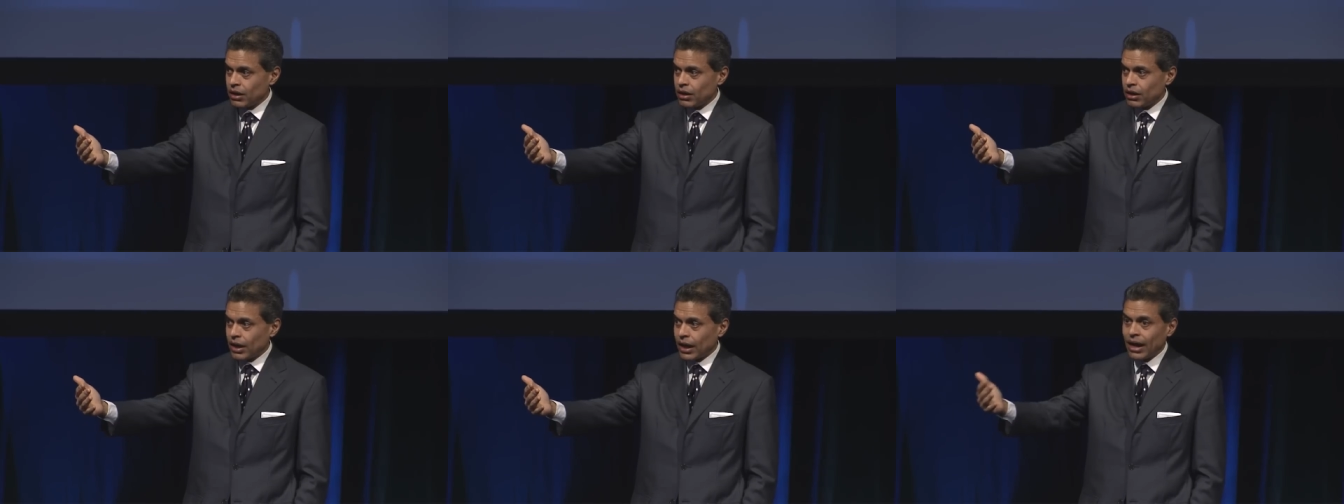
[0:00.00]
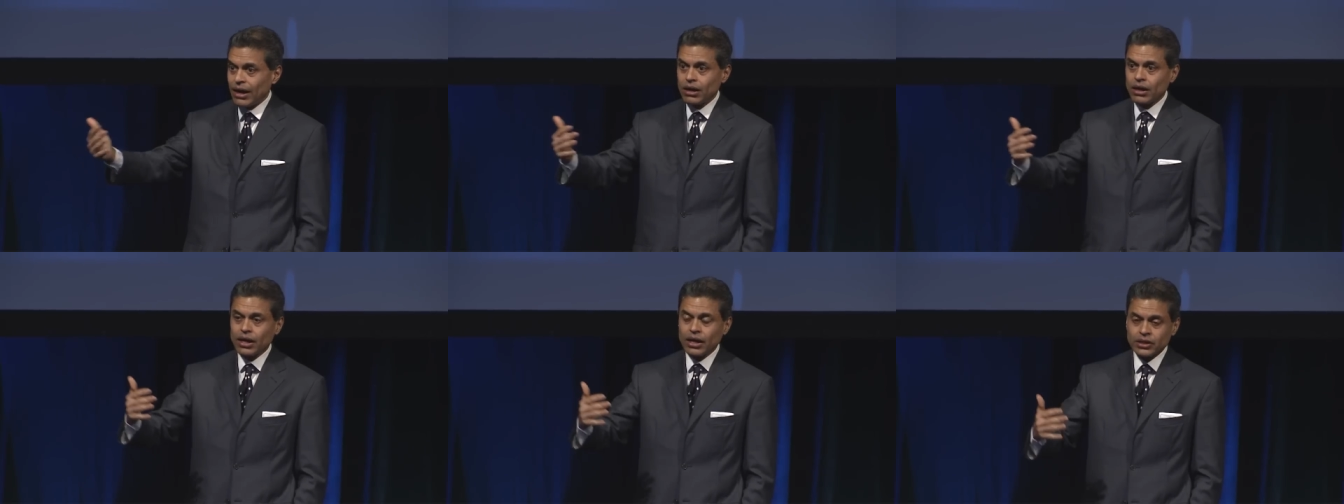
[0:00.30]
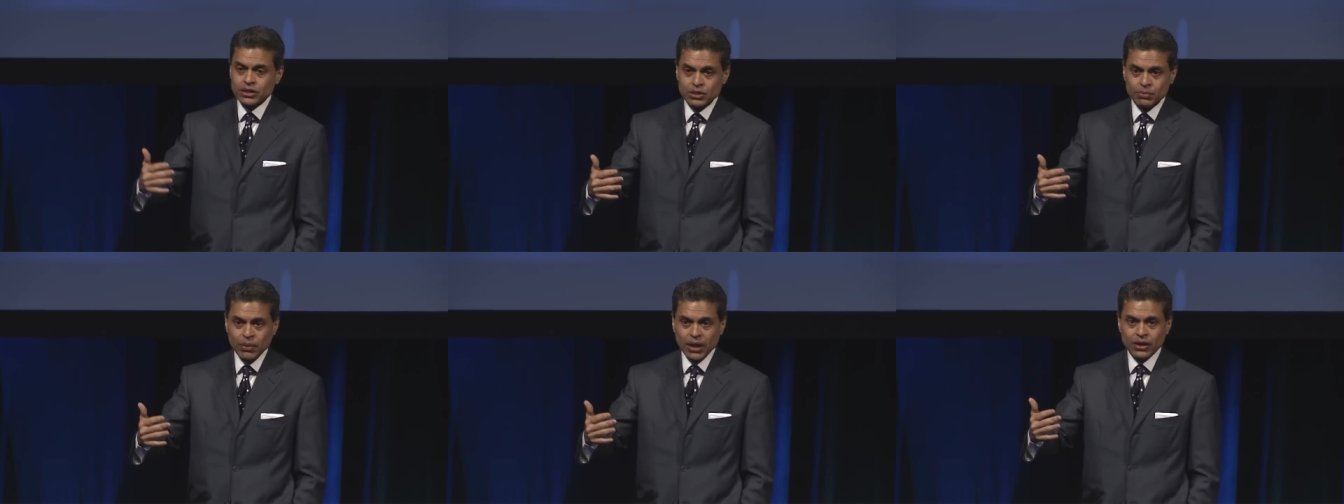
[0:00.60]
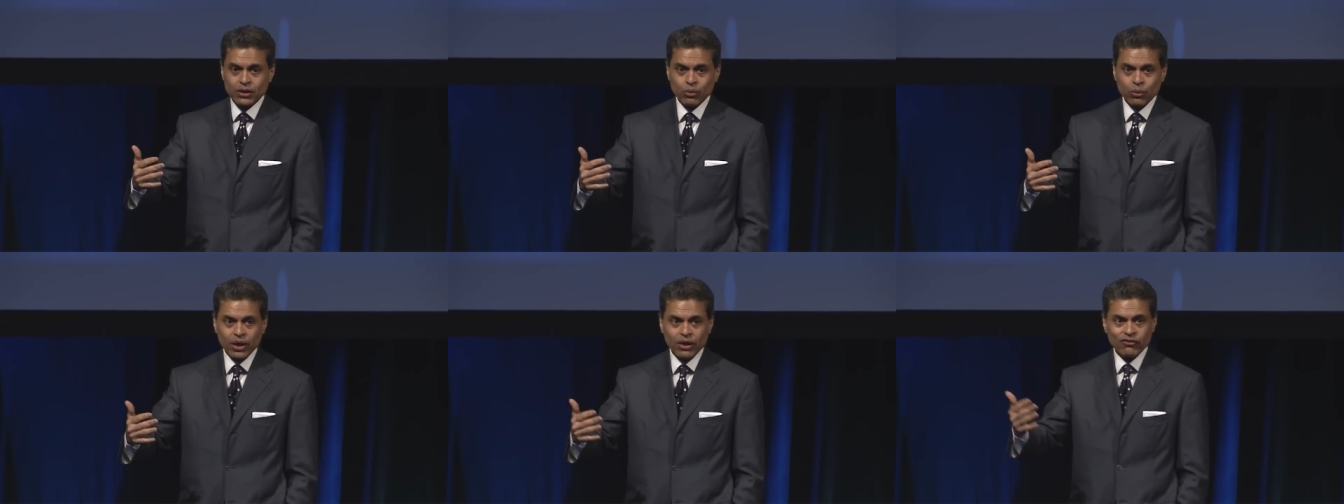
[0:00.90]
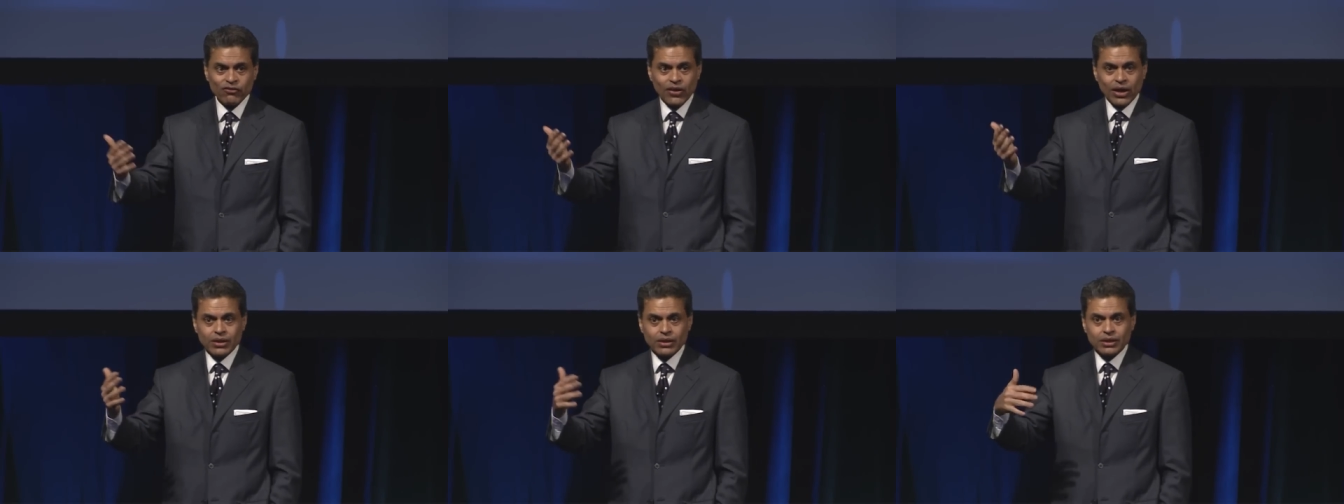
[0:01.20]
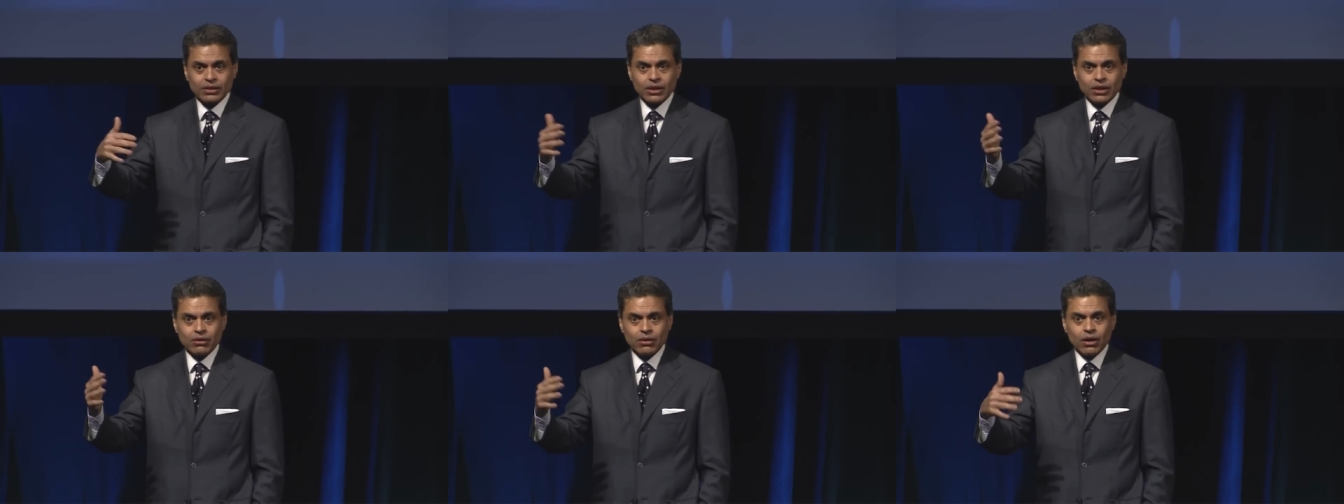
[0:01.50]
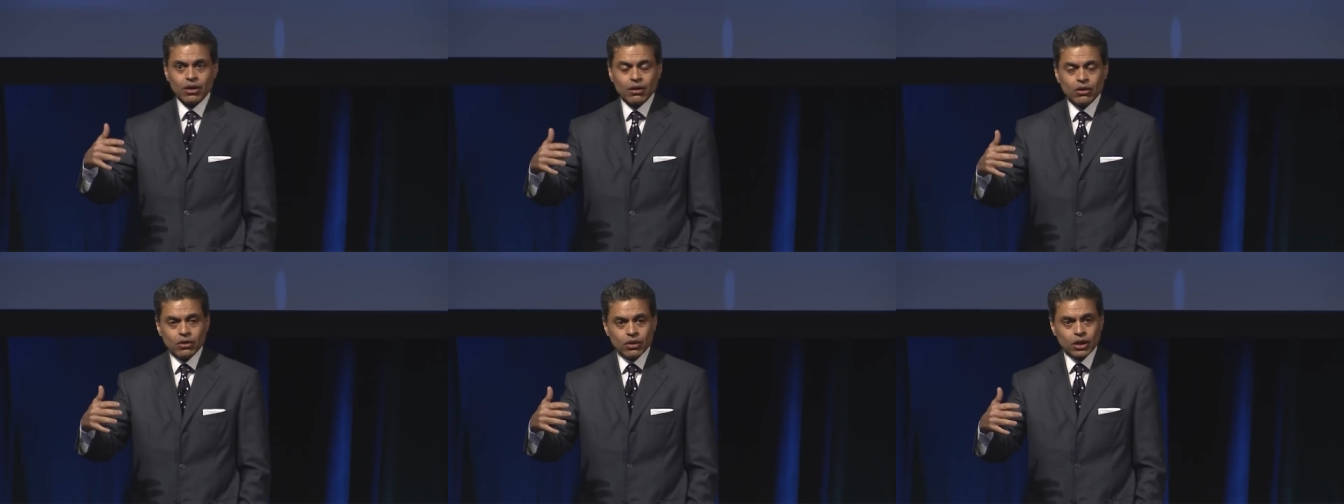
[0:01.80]
Airlines, by the way, are finding that
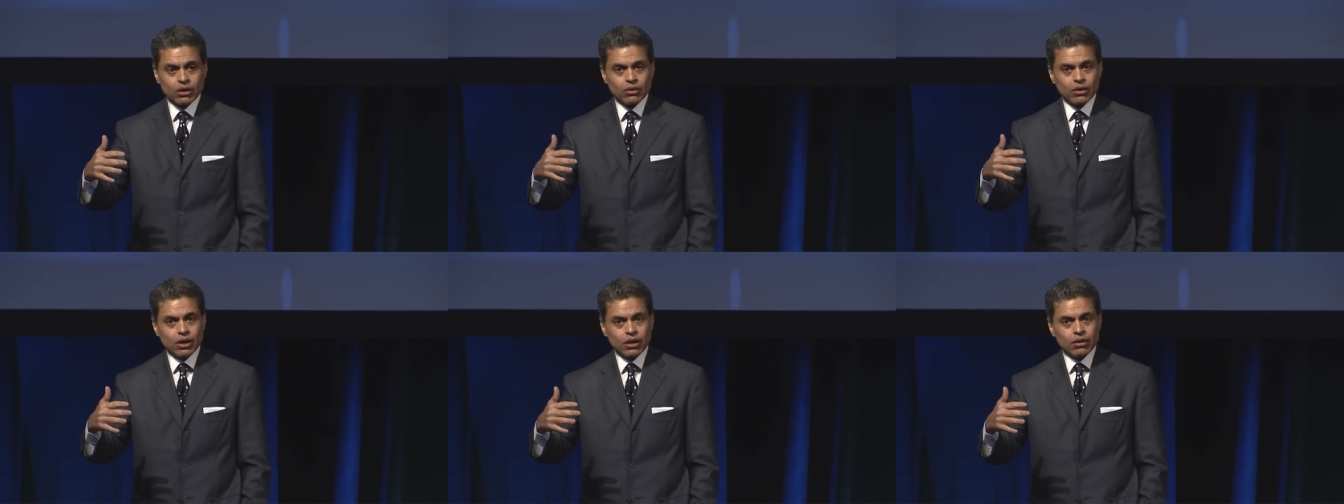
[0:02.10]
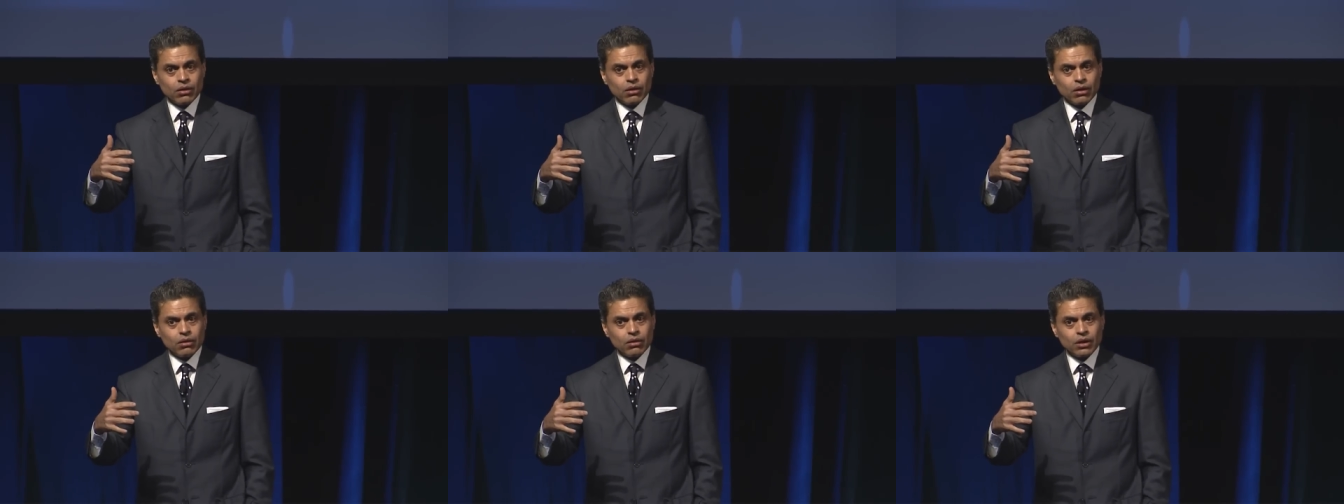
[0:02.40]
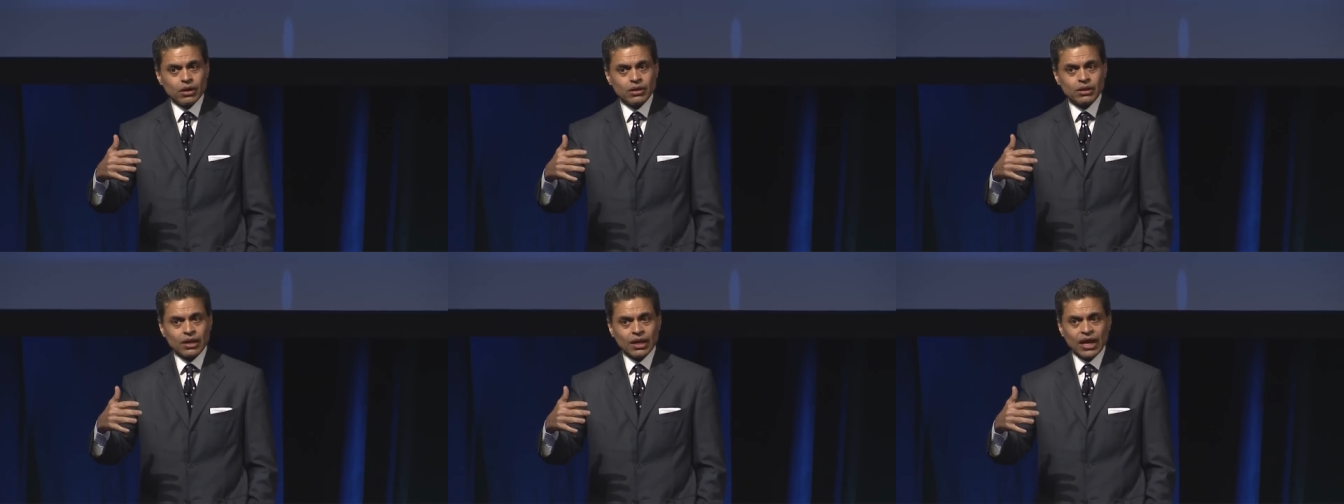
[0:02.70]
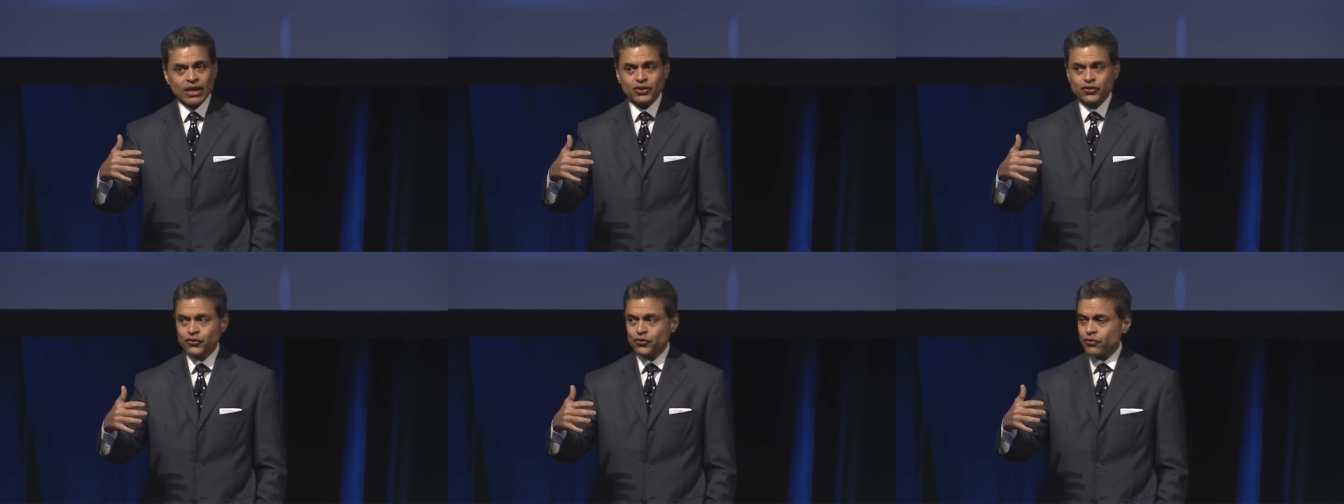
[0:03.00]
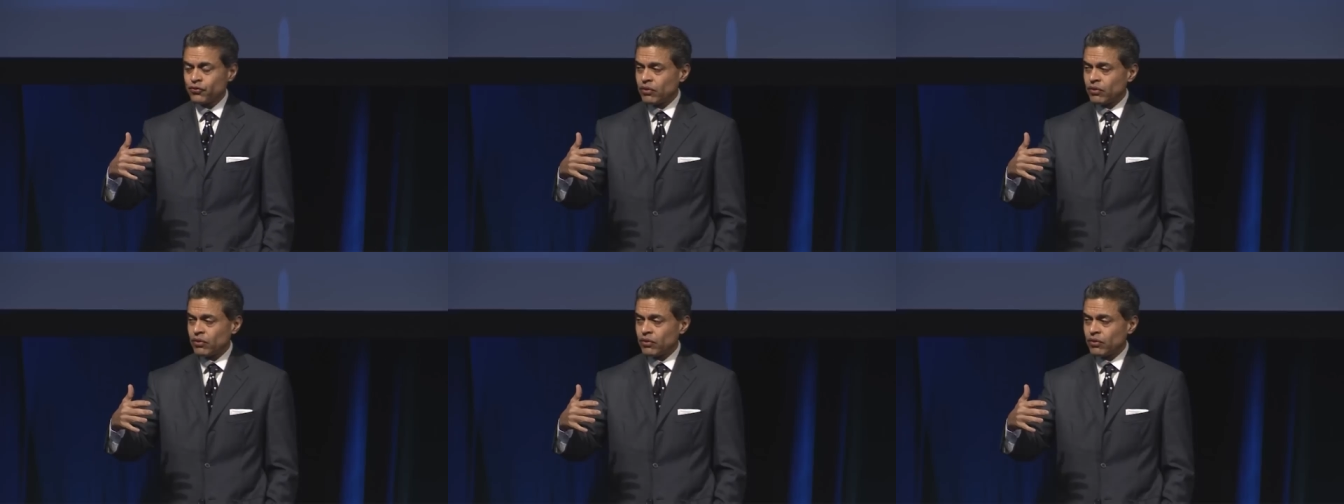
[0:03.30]
in the last